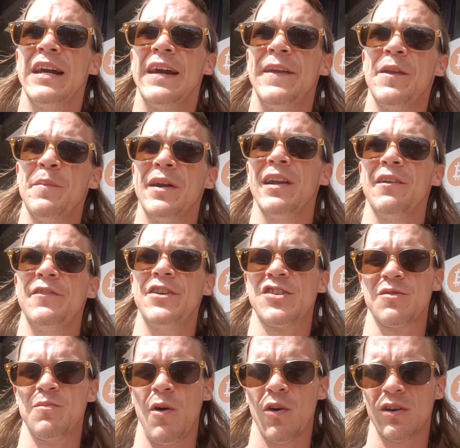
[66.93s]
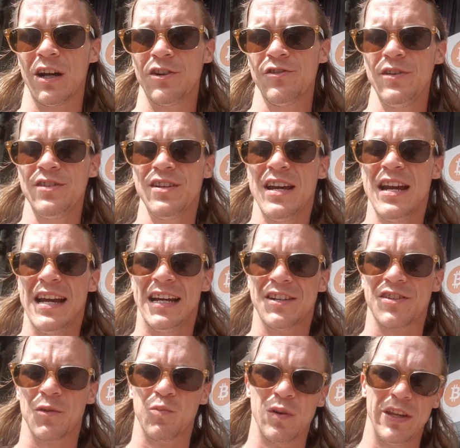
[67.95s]
in the middle of these small countries
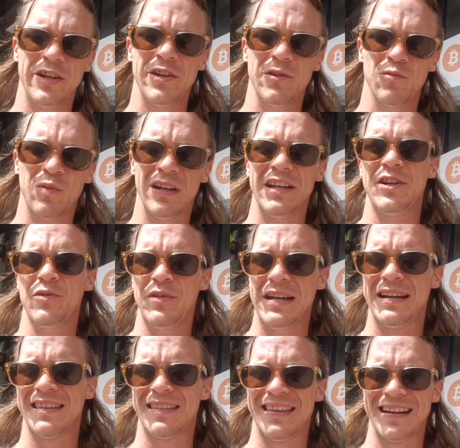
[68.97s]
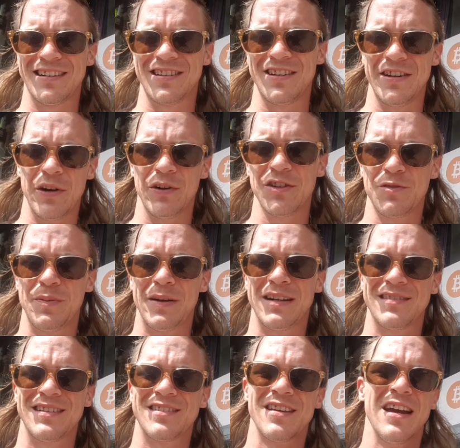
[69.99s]
is a really unique thing to notice
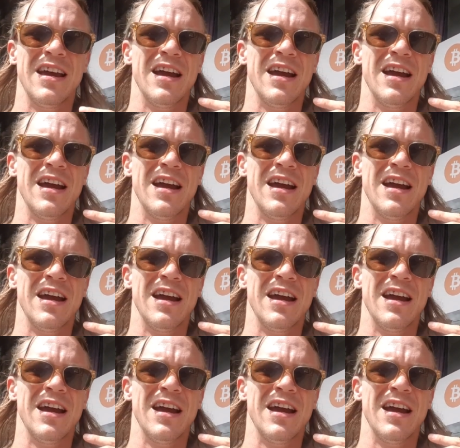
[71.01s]
because it